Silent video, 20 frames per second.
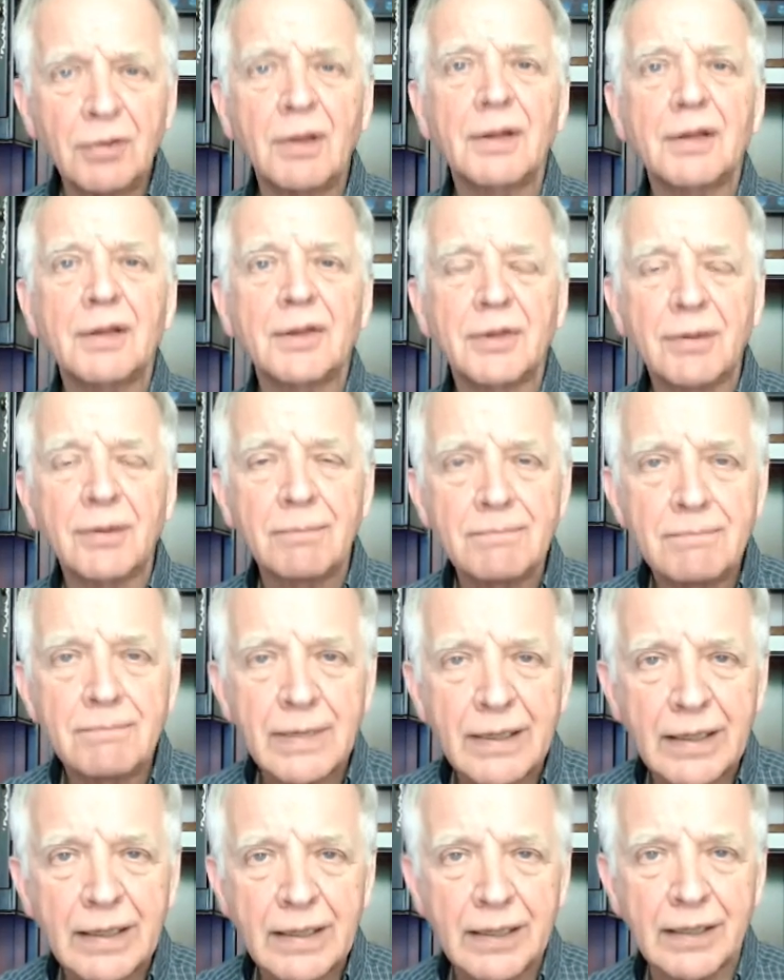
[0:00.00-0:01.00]

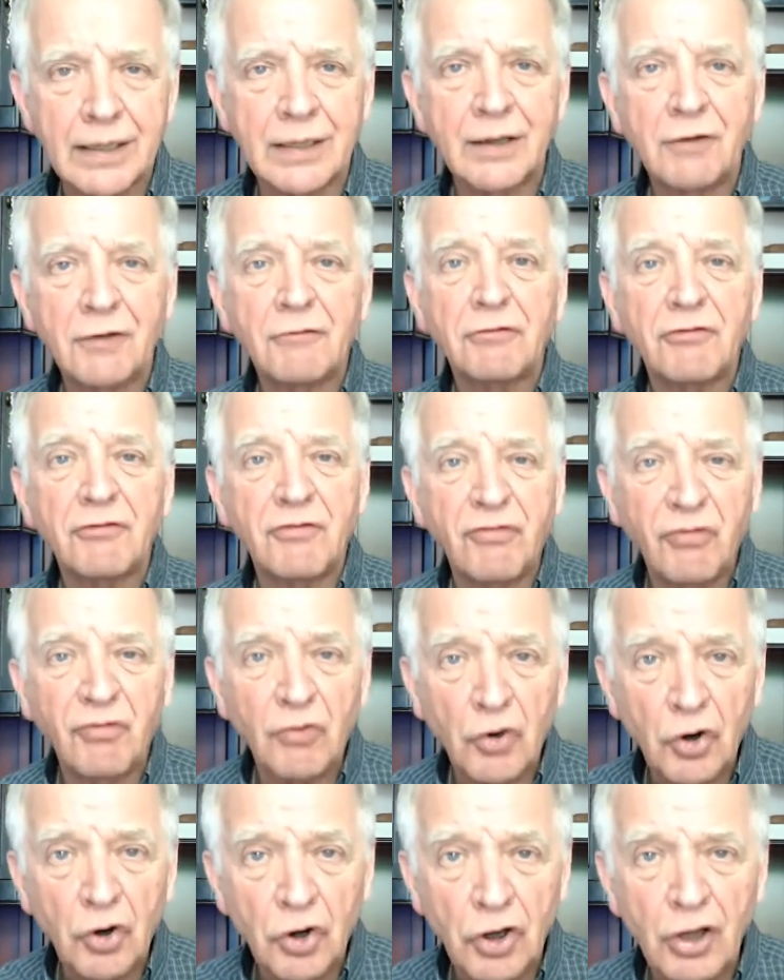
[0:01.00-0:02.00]
dominion
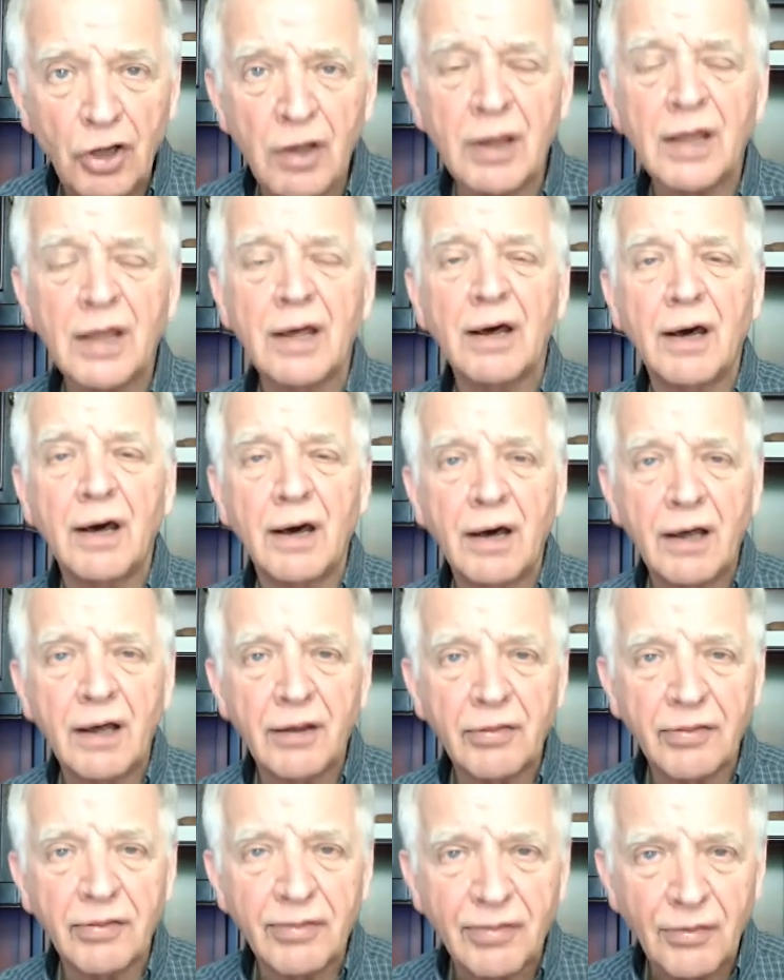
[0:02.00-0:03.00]
full
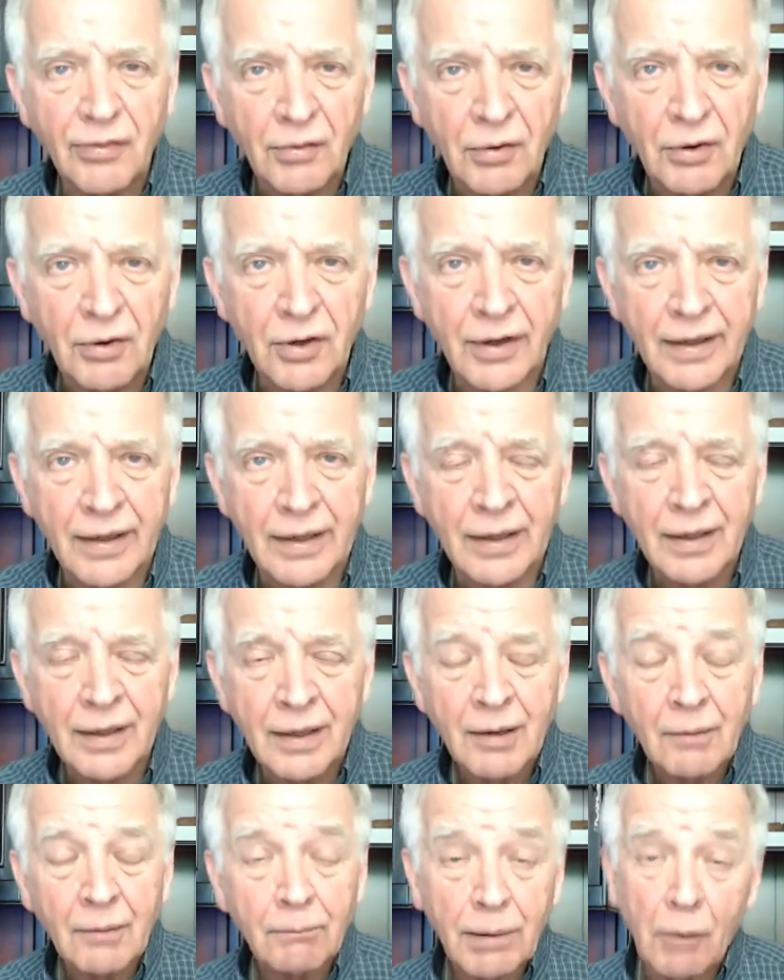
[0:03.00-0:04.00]
authority,
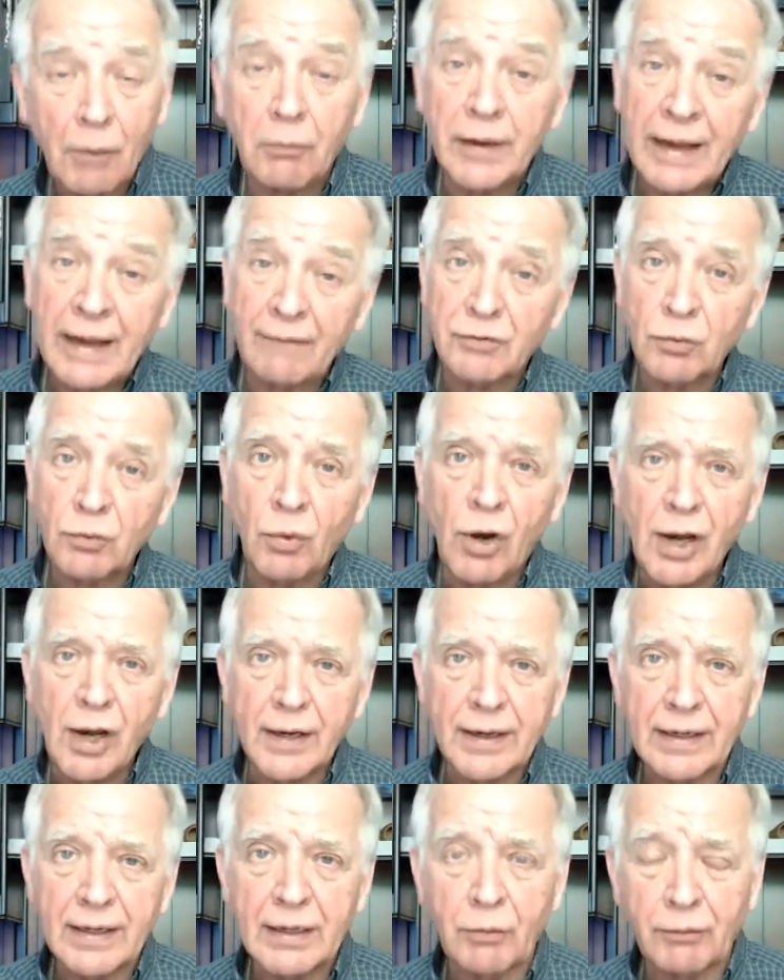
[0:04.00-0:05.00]
but we have to walk in
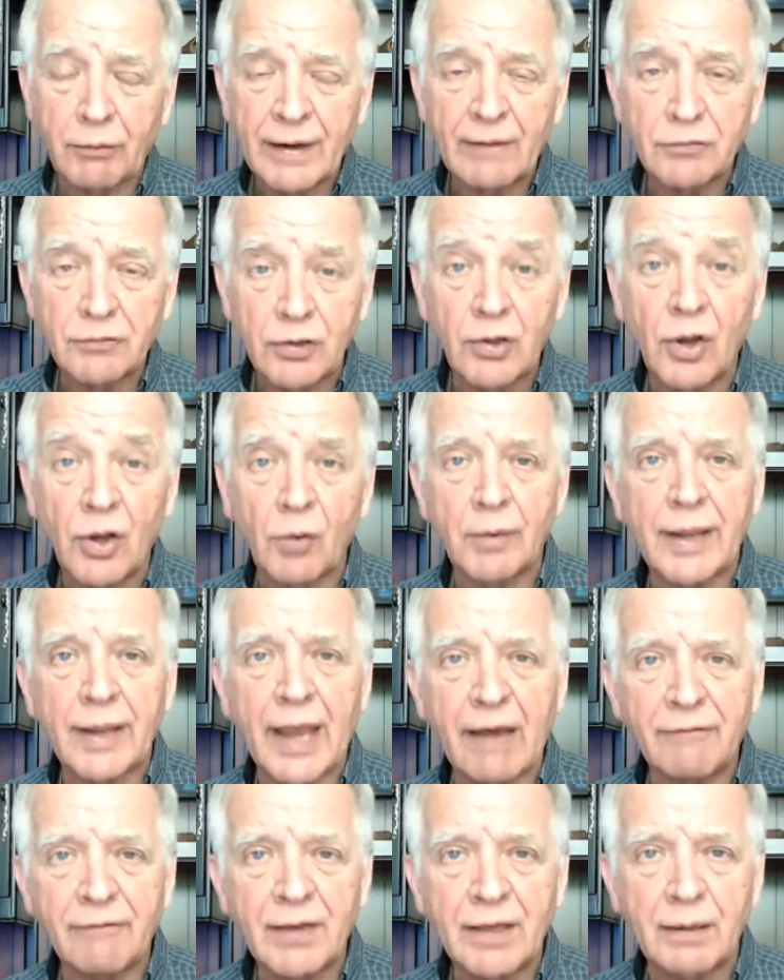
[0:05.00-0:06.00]
it. We have to know we
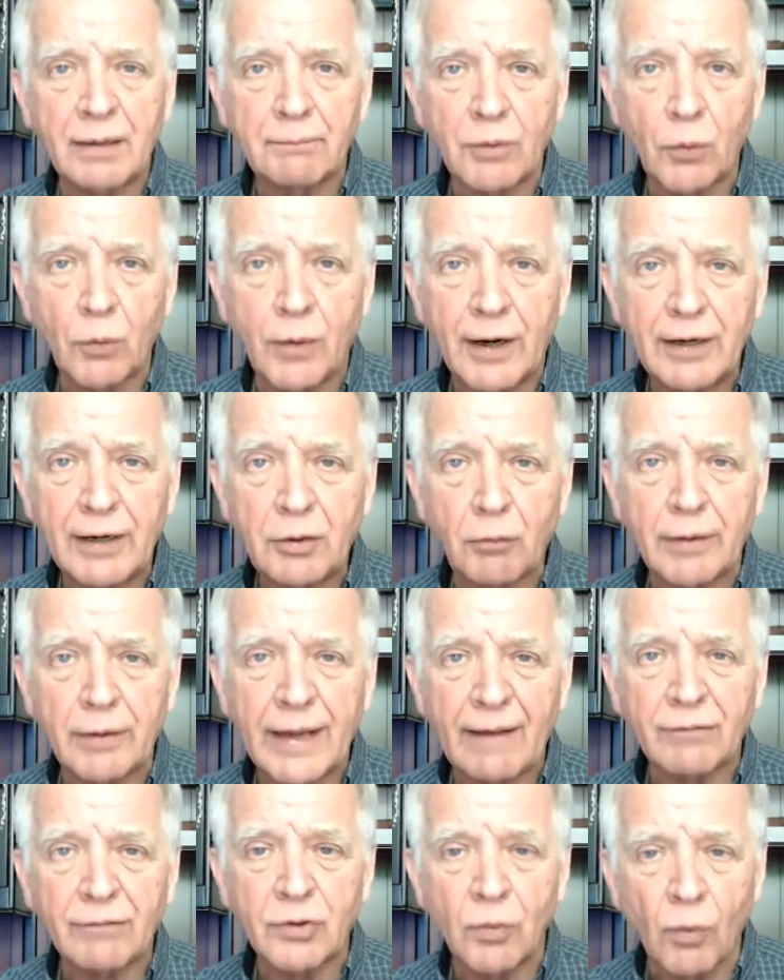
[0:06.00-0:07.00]
have it, number one, and we
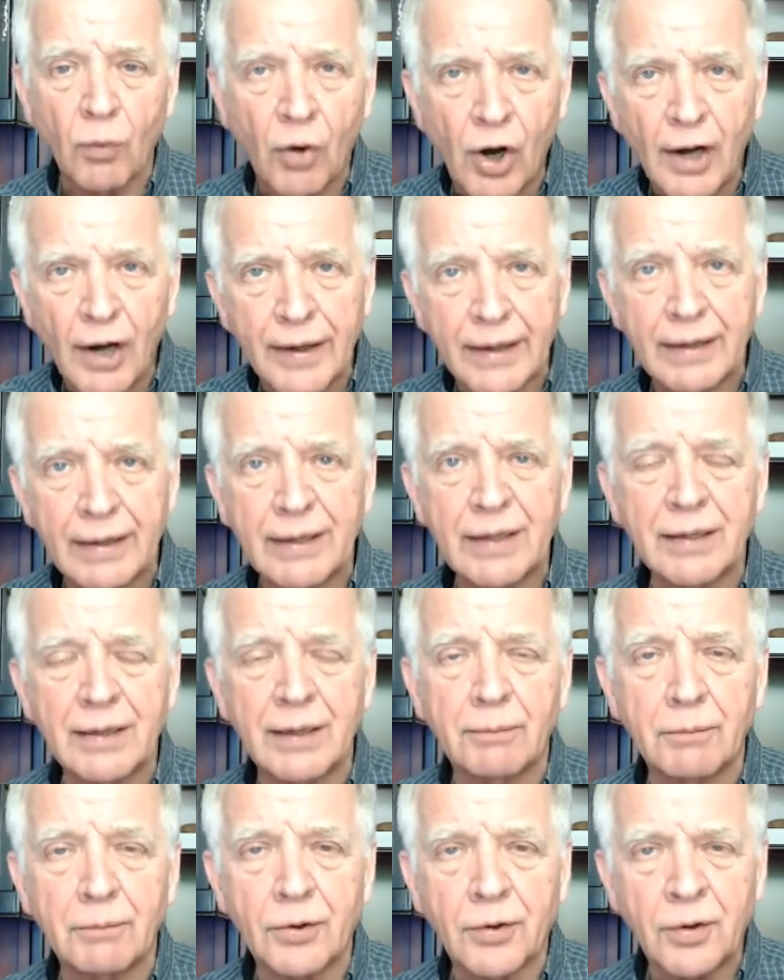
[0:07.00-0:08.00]
have to walk in it,
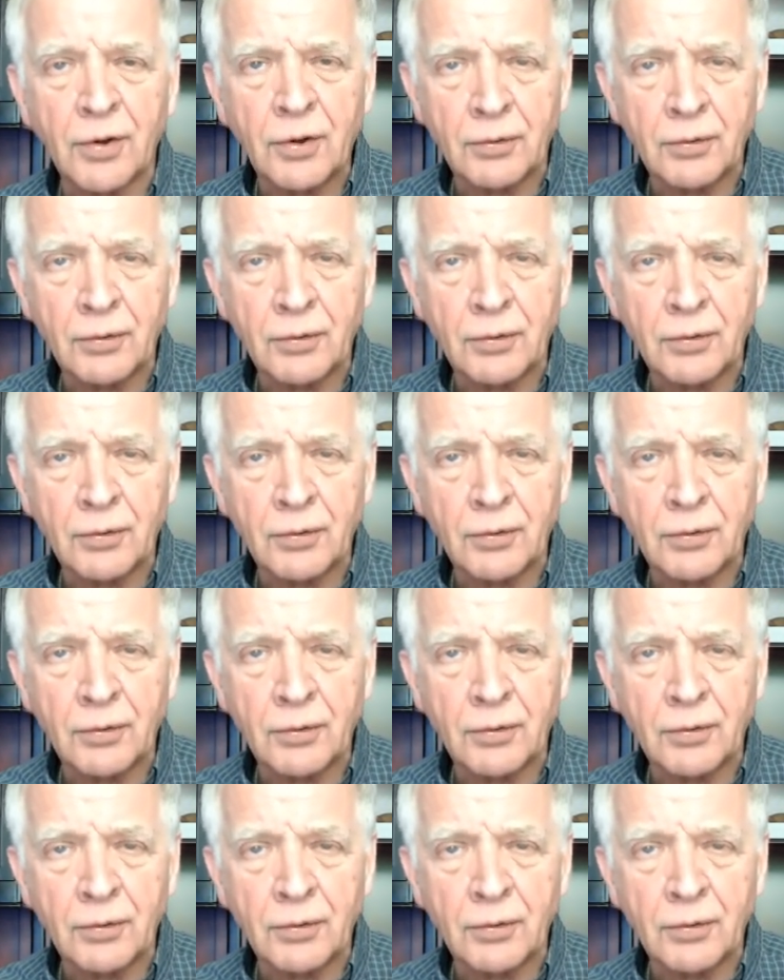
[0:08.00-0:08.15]
number two.